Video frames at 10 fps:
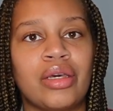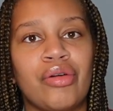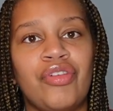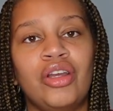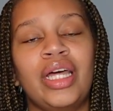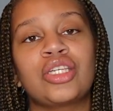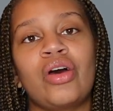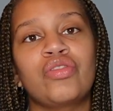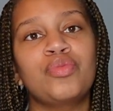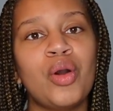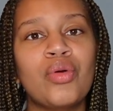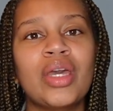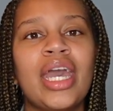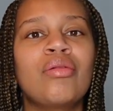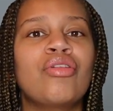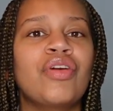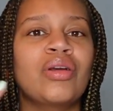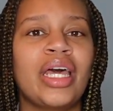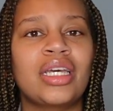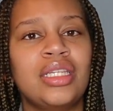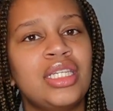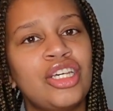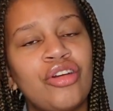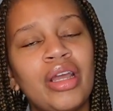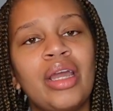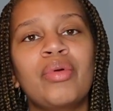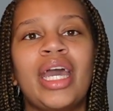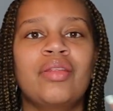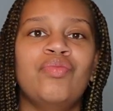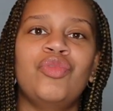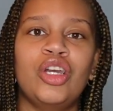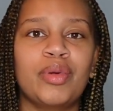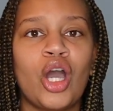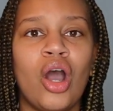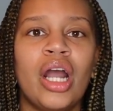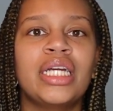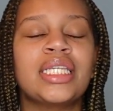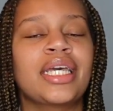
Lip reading: Like we were very like soft spoken, we were very like considerate, we had very big hearts.